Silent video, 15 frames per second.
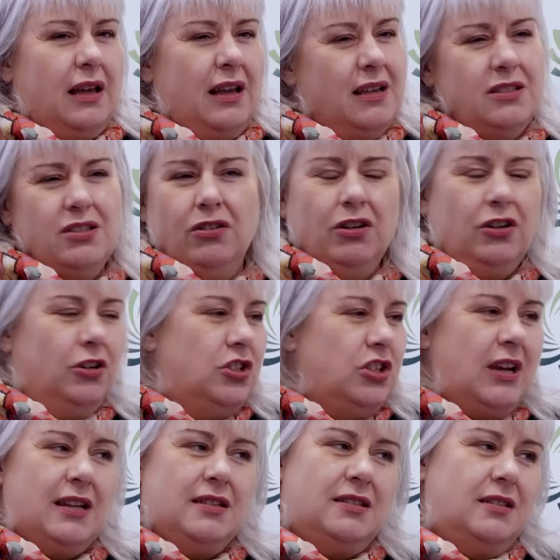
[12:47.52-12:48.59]
is there a good
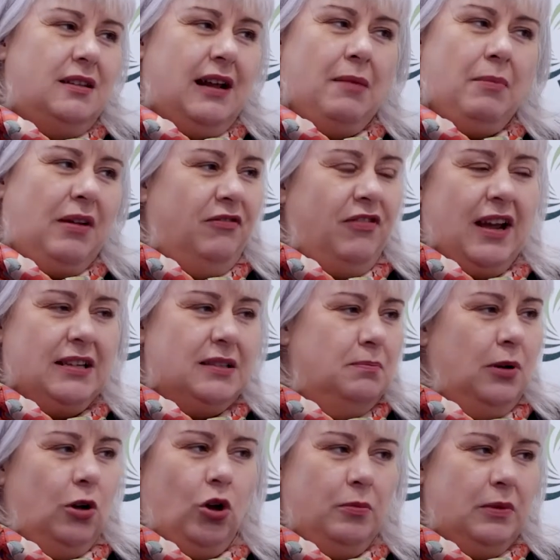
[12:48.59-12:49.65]
chance that I might find
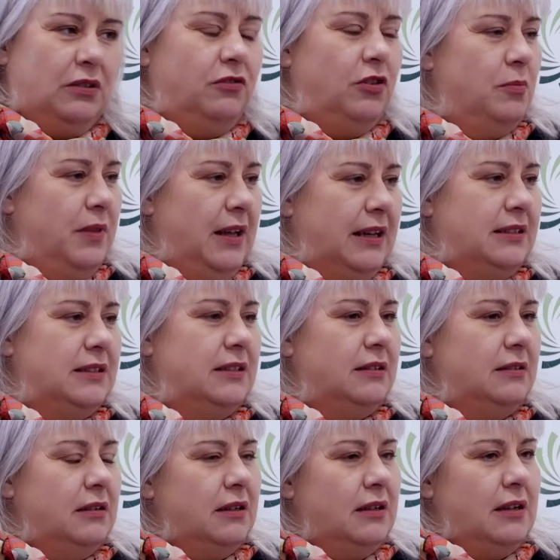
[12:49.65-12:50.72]
employment from that?
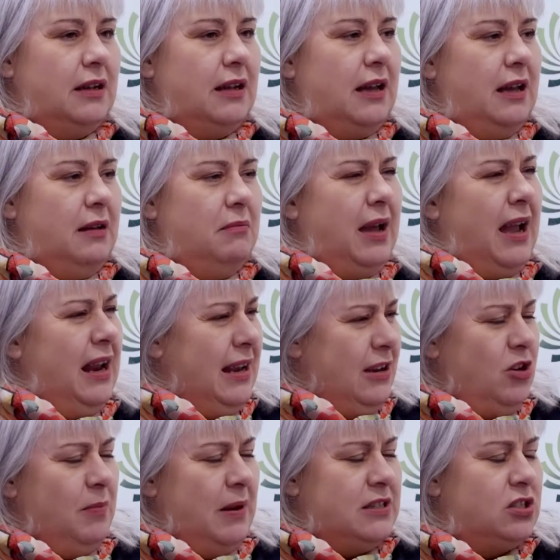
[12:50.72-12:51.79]
Eileen,
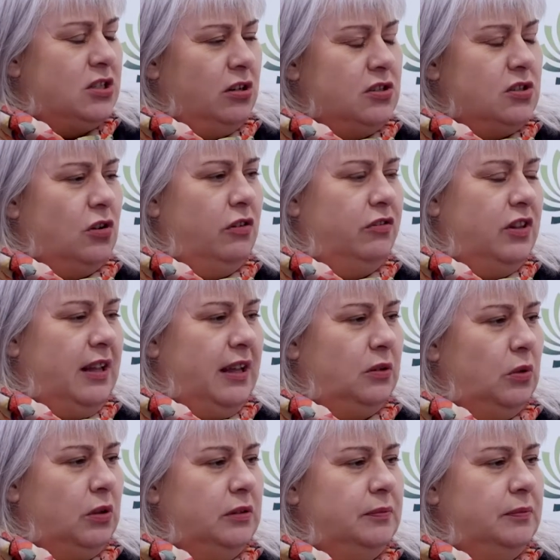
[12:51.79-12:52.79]
you might start us off on that one.